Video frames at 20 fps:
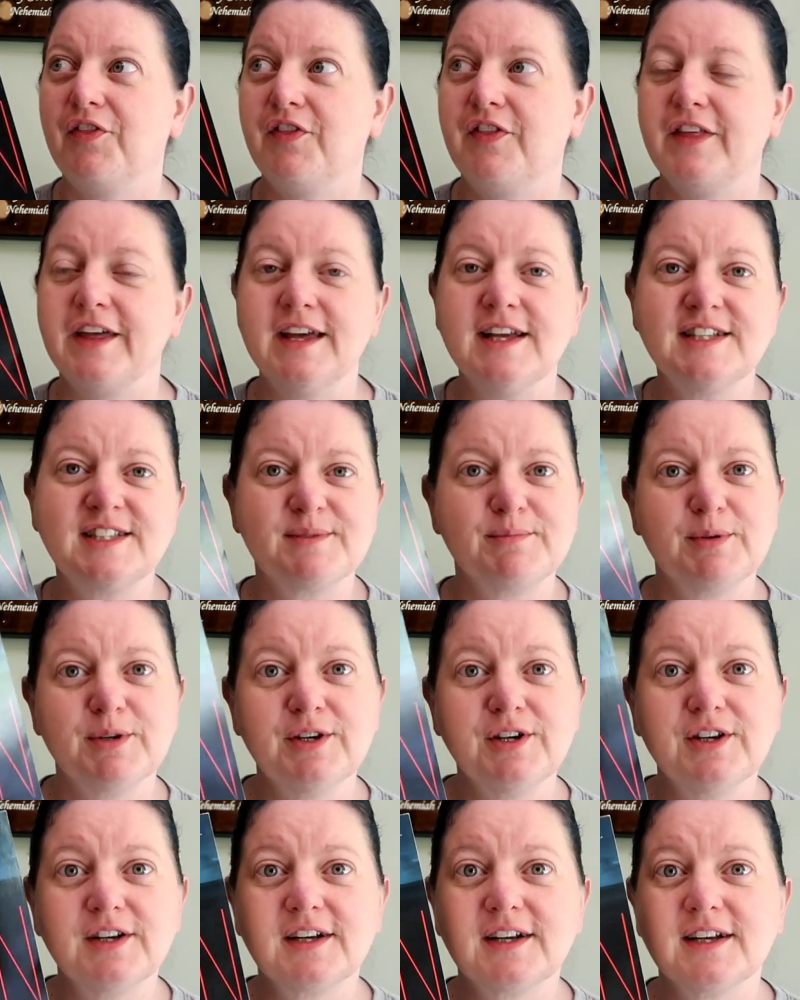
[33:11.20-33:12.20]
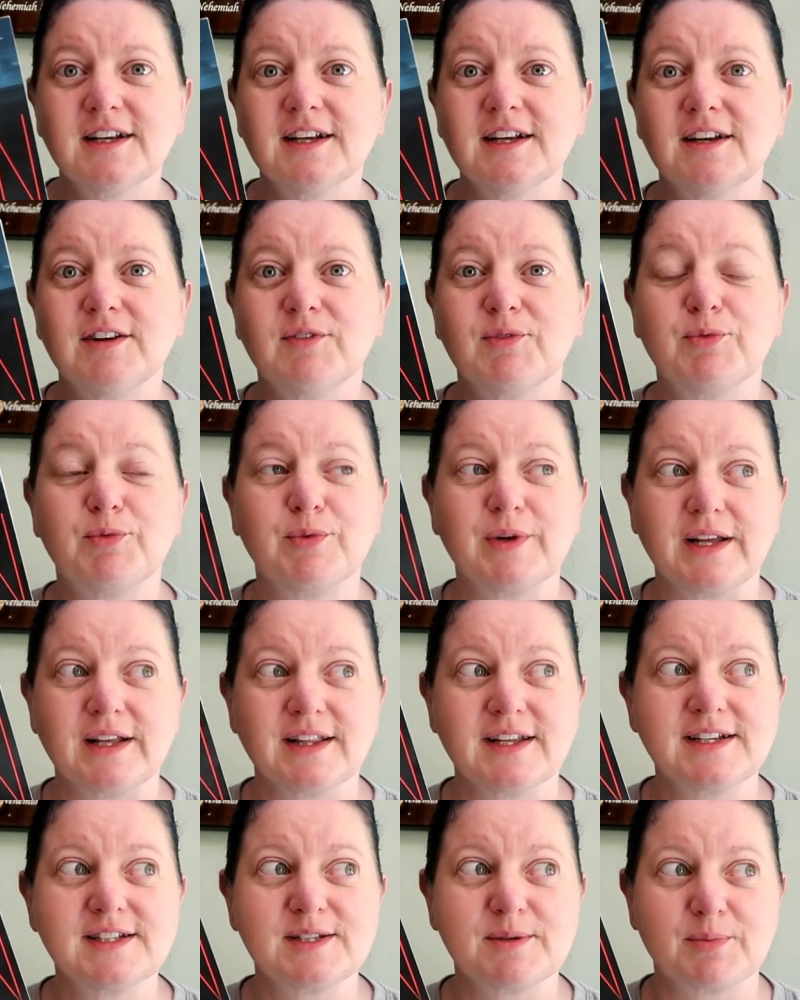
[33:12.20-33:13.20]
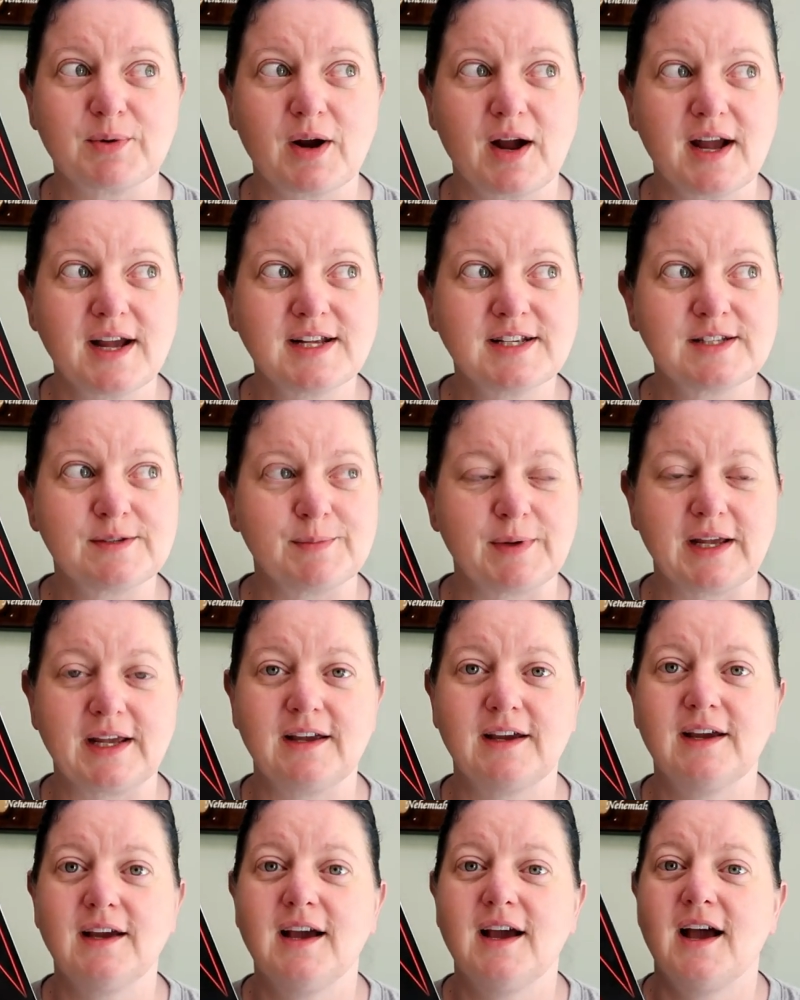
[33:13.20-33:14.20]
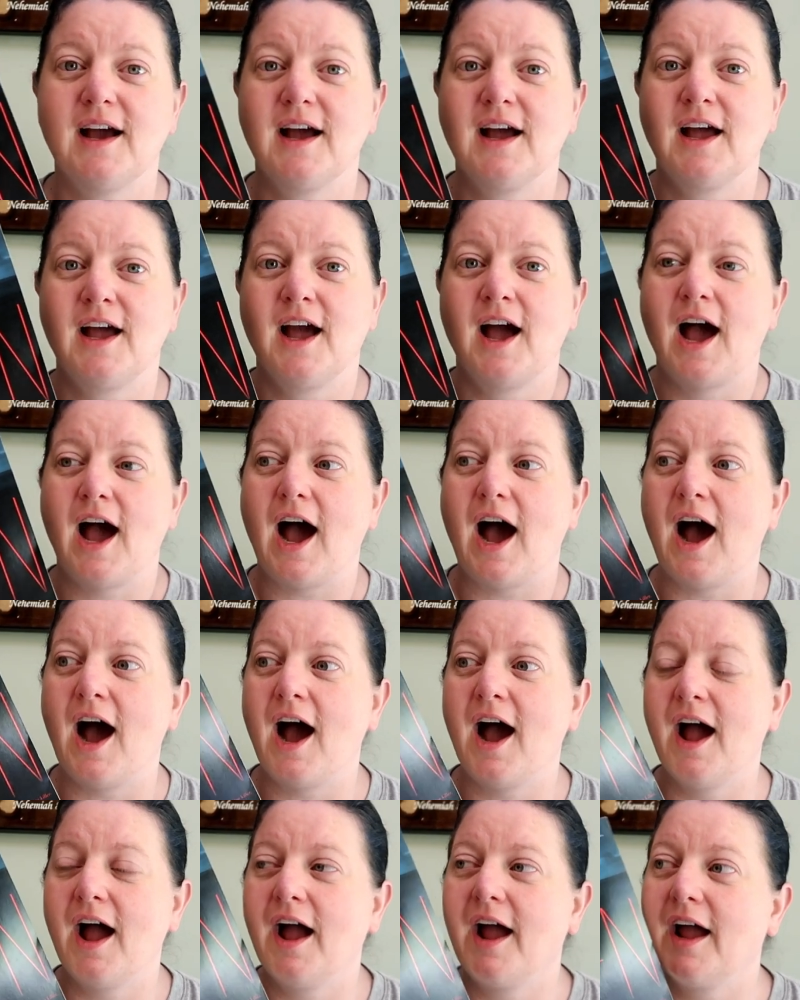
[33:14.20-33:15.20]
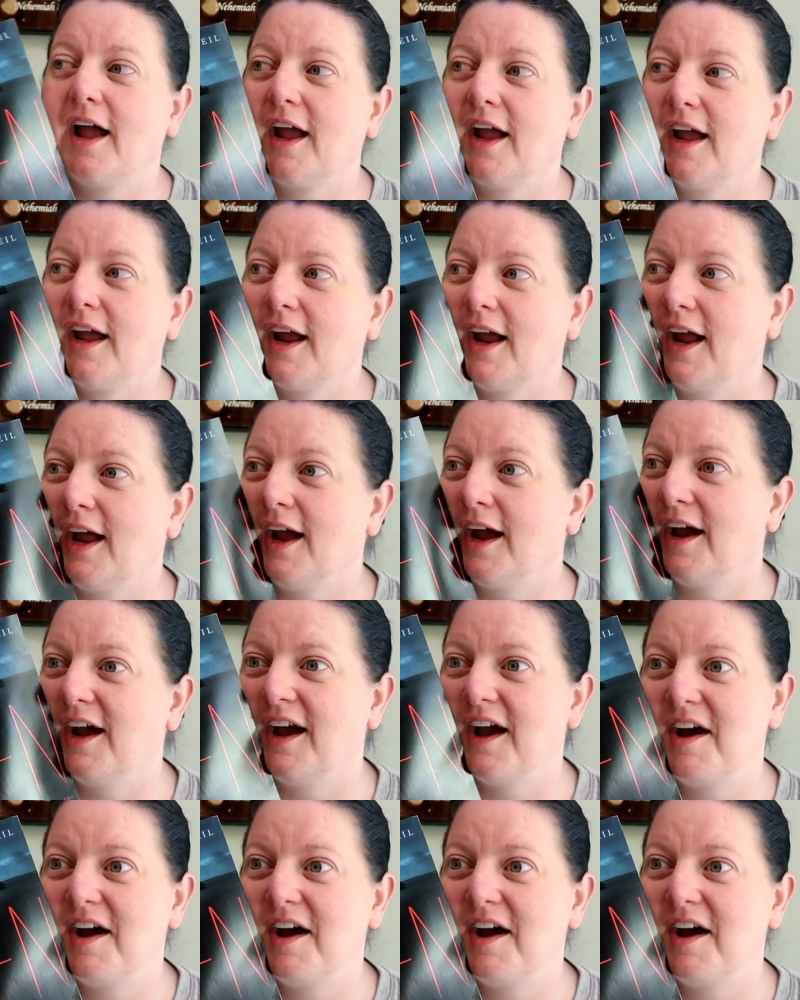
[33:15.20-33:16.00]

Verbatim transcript: this book really surprised me. I,